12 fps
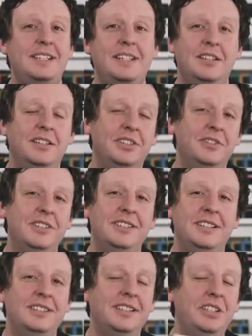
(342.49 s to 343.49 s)

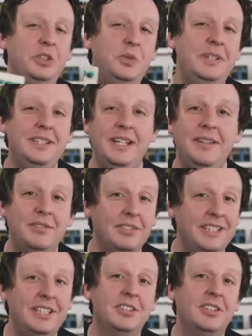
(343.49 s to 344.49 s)
characteristics that you would never
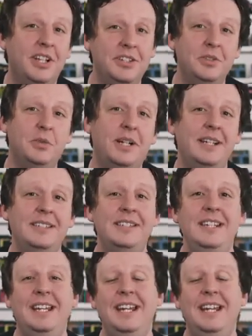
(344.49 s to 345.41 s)
hear otherwise.